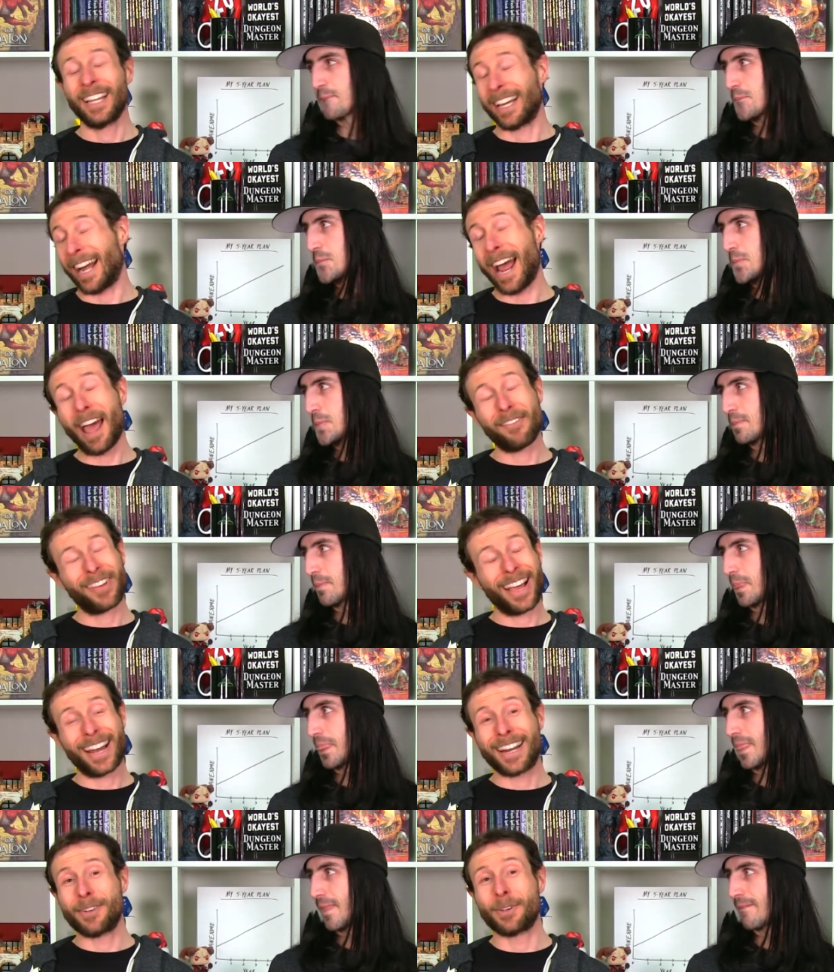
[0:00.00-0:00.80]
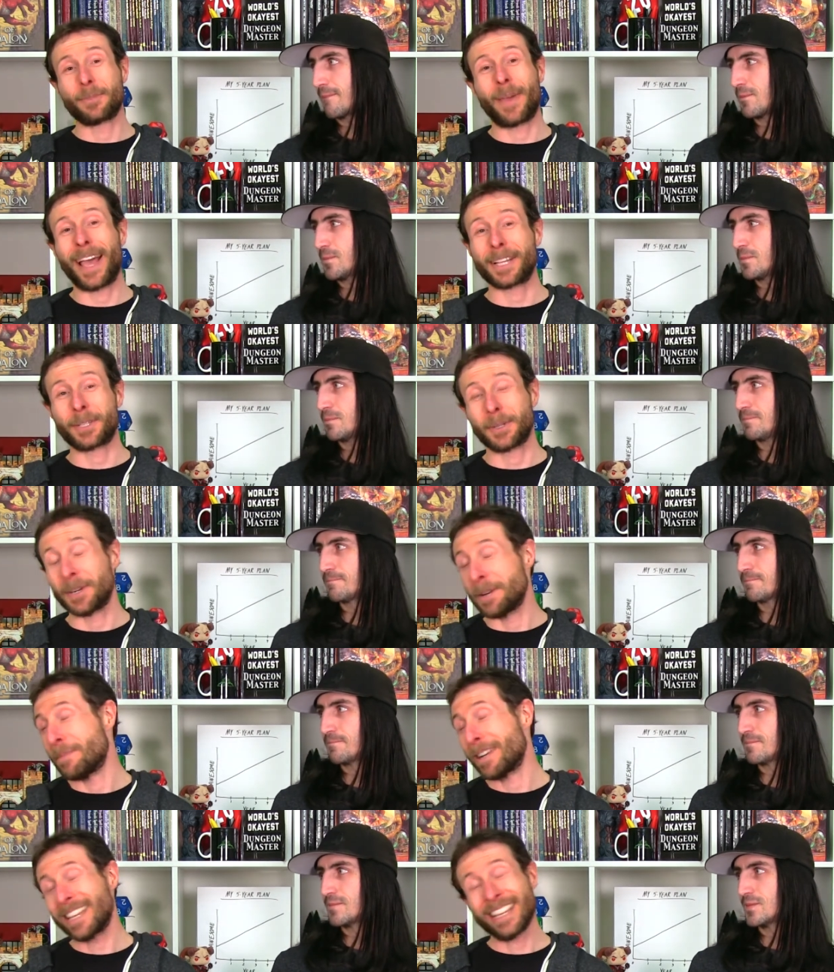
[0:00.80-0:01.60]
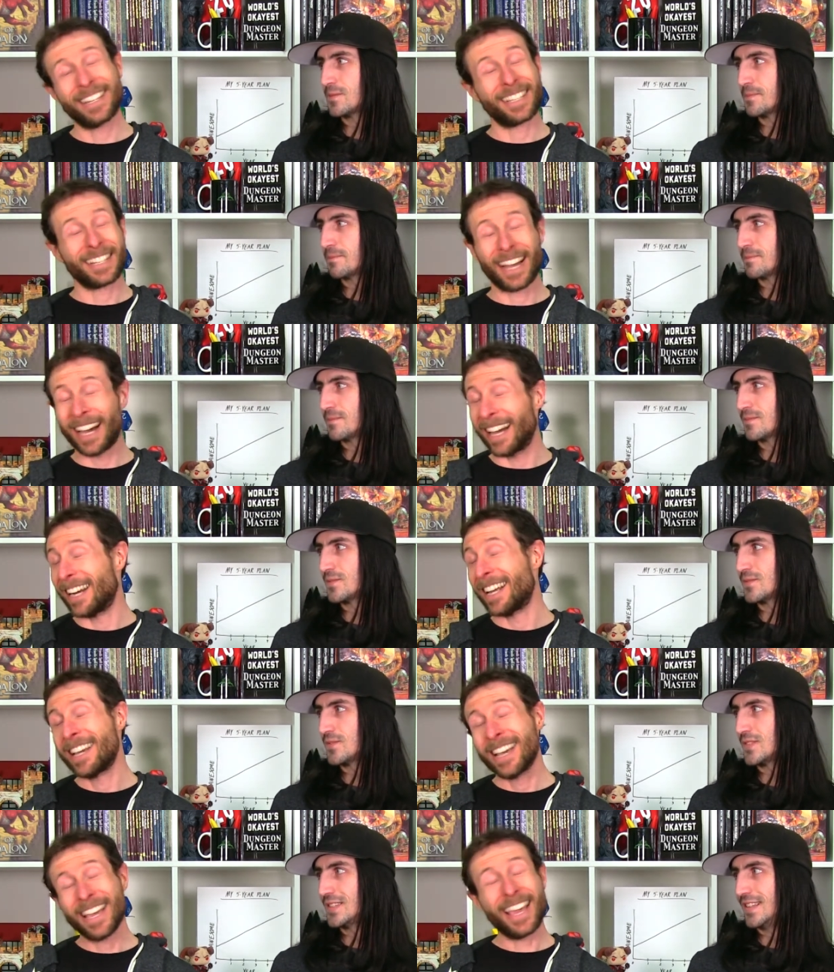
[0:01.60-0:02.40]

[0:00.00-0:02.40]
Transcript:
Speaker 1: Like I haven't got into his backstory, but he does not.